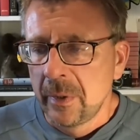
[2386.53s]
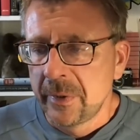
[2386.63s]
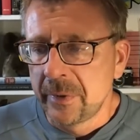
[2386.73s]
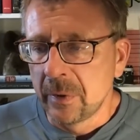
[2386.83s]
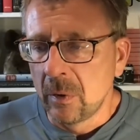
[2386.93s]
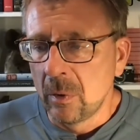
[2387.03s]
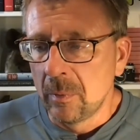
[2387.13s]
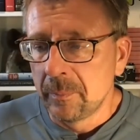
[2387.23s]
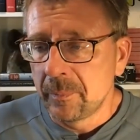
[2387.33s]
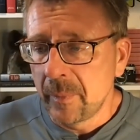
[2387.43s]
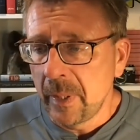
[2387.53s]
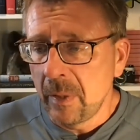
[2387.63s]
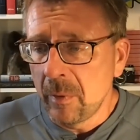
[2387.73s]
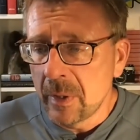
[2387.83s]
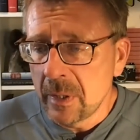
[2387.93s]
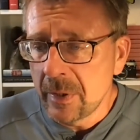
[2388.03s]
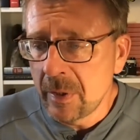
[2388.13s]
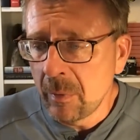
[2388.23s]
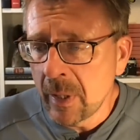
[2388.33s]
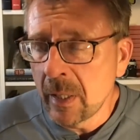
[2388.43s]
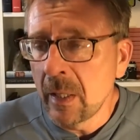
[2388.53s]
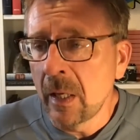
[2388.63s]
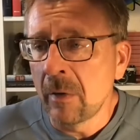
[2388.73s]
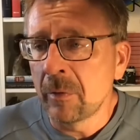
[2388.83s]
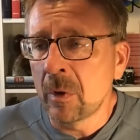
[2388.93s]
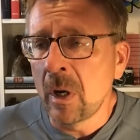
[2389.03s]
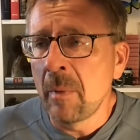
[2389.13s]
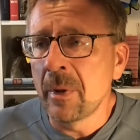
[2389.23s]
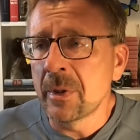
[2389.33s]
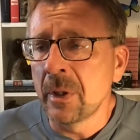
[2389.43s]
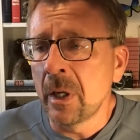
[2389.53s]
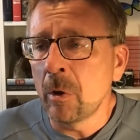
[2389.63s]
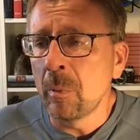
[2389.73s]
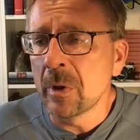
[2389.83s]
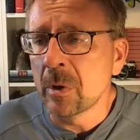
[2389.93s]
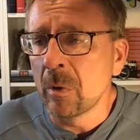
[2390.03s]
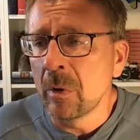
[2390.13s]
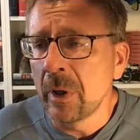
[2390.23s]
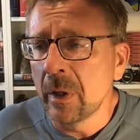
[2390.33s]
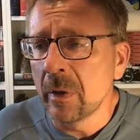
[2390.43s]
So, anyways, let's see. We got a lot of comments and arguments going on here.